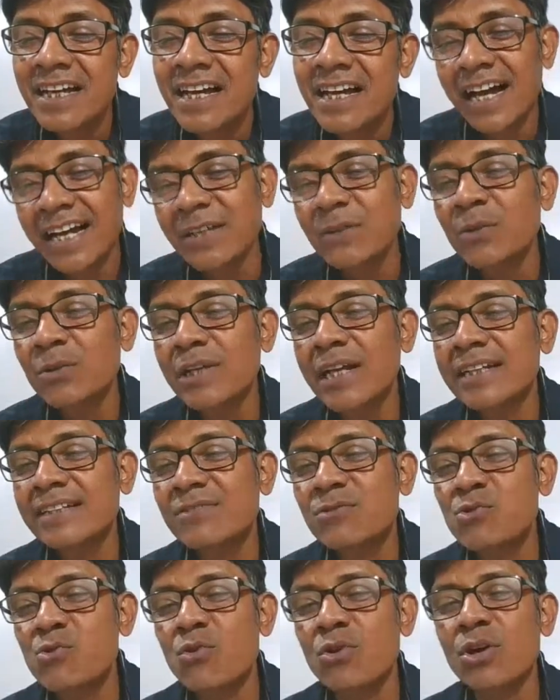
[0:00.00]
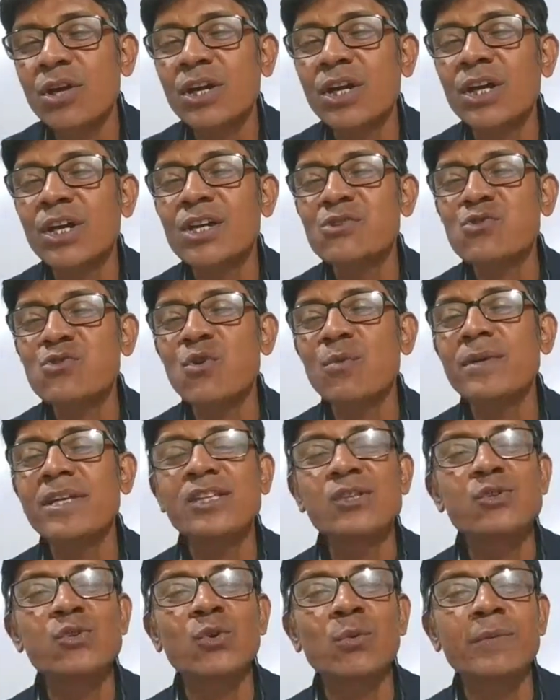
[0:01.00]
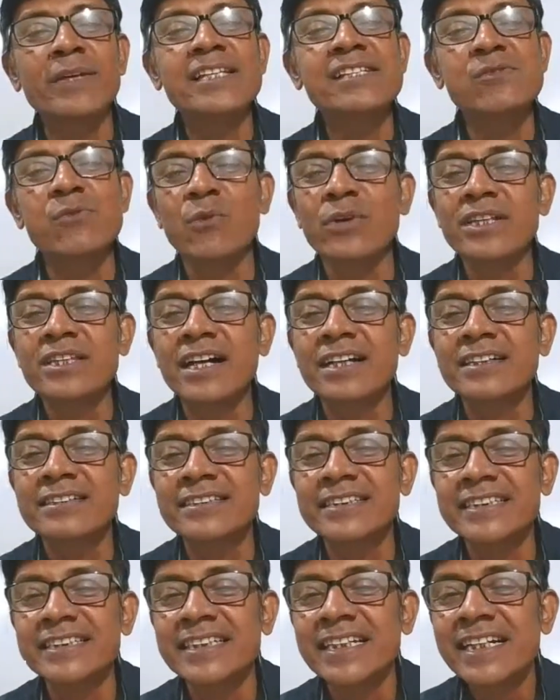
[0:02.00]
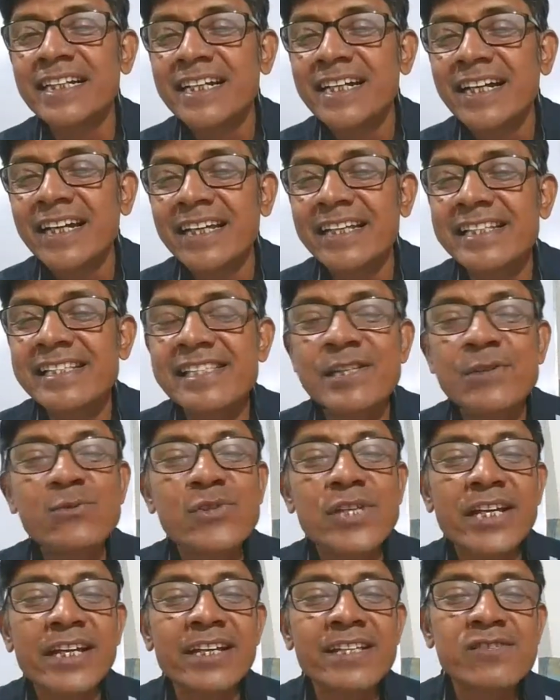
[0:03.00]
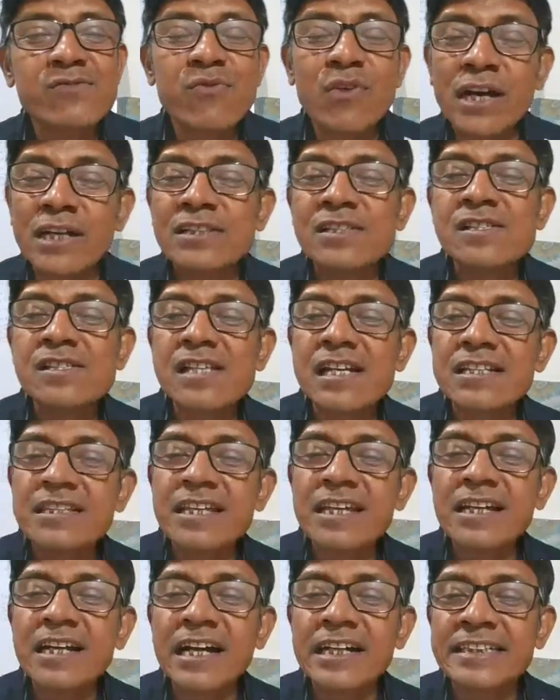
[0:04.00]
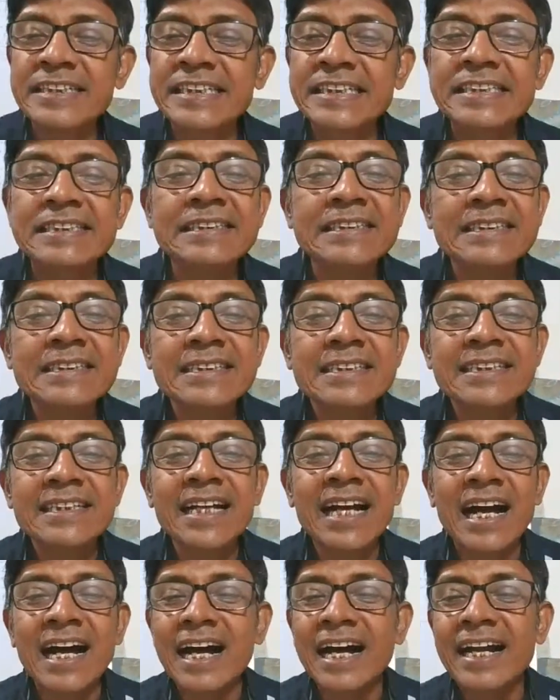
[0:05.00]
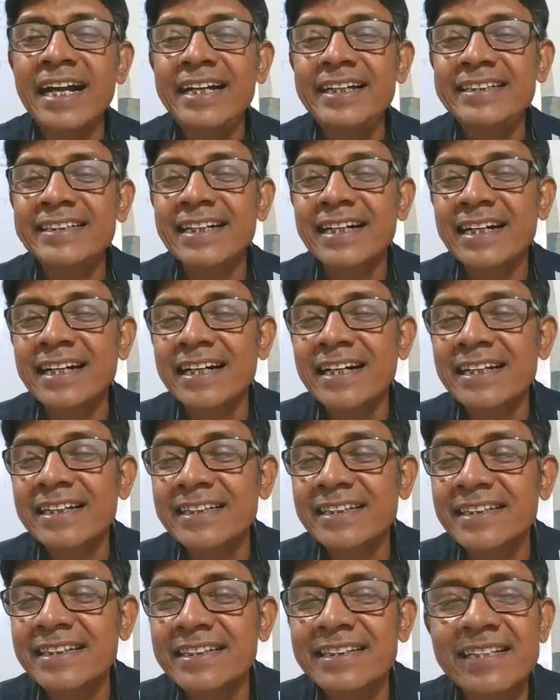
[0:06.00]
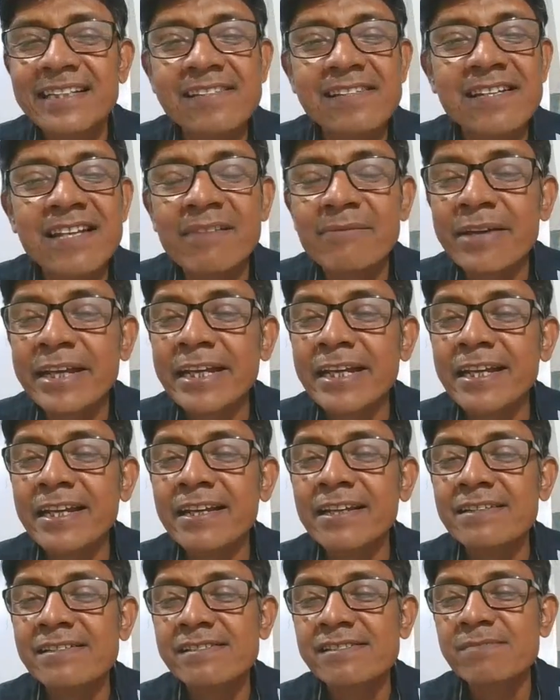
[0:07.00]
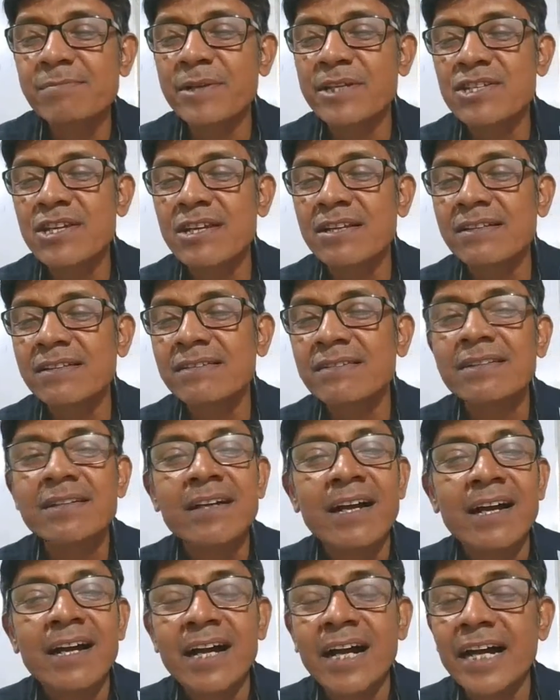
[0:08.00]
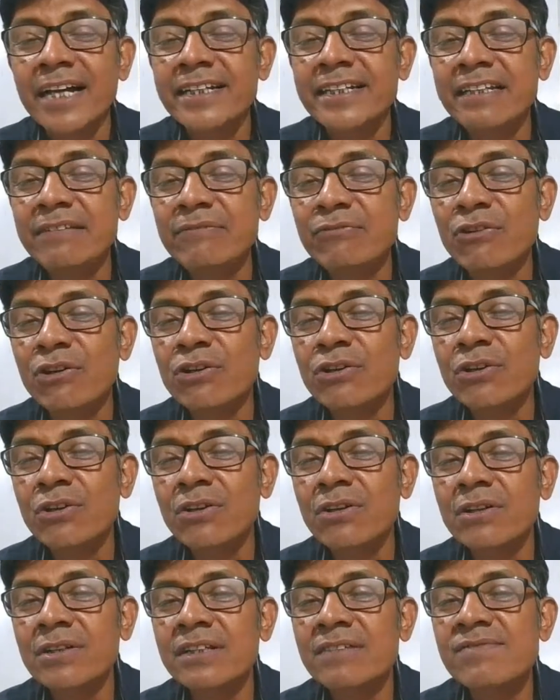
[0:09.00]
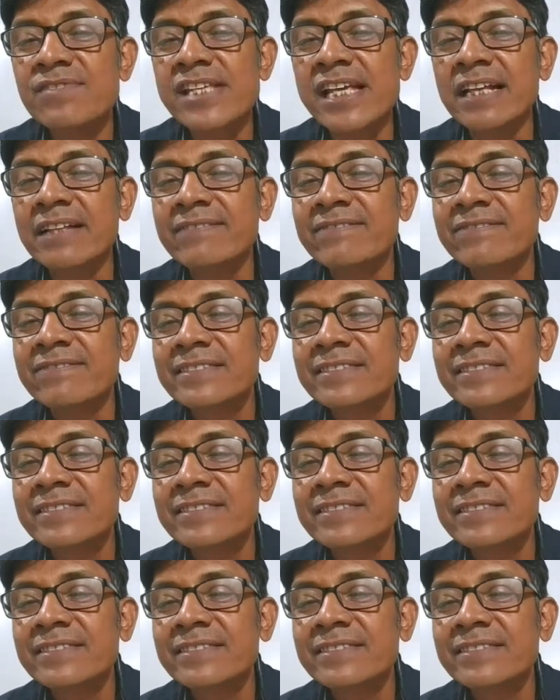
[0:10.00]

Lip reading: I know that Shomit Somi's Ohitagni is using his father's, I think, ID, and he doesn't have any special ID for himself.